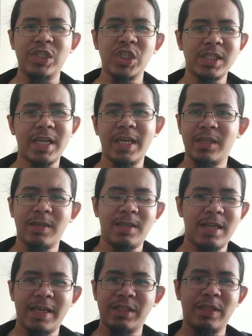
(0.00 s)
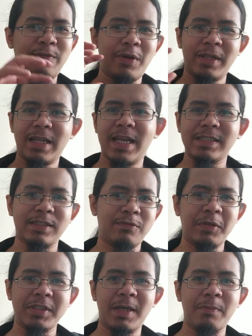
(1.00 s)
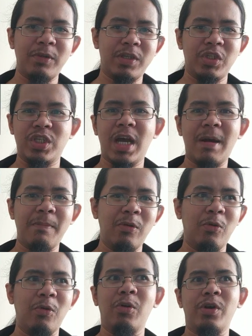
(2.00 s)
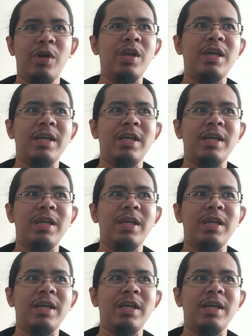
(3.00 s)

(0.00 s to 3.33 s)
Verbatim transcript: Just like like different classes, for example, in Diablo, or